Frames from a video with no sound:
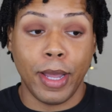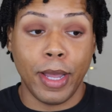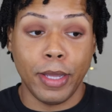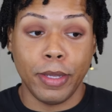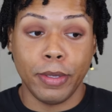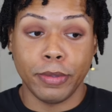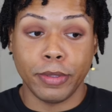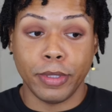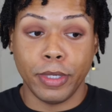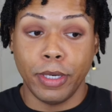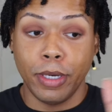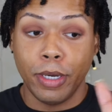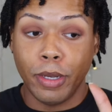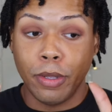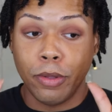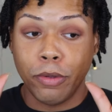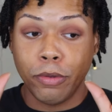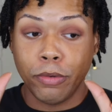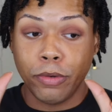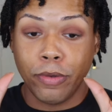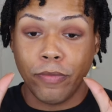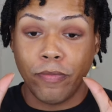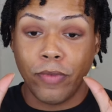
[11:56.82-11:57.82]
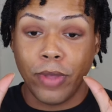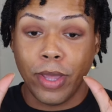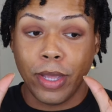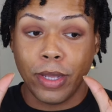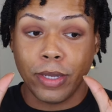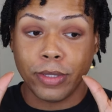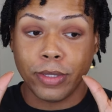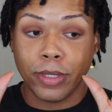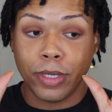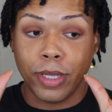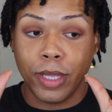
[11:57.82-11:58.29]
I usually load the
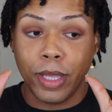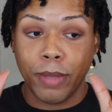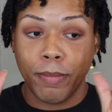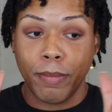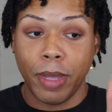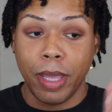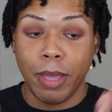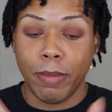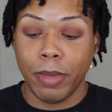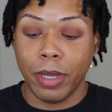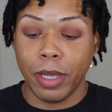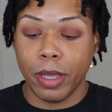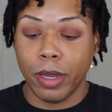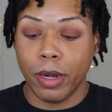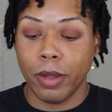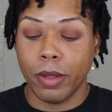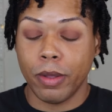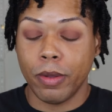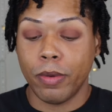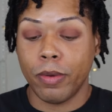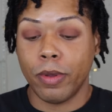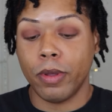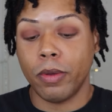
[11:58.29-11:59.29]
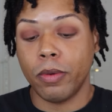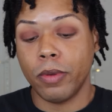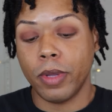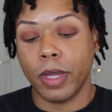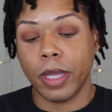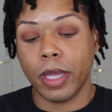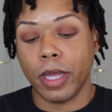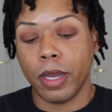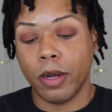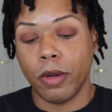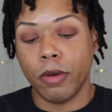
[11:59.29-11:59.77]
fingers up, baby, get her going. Oh,
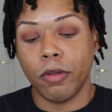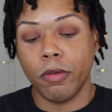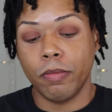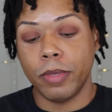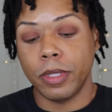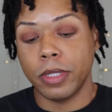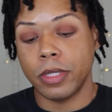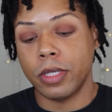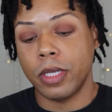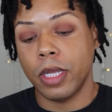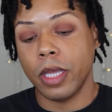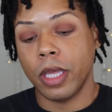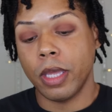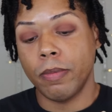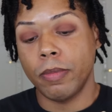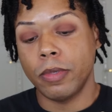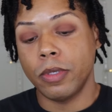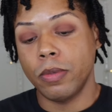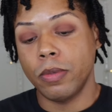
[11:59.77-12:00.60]
I got a little bit stuck in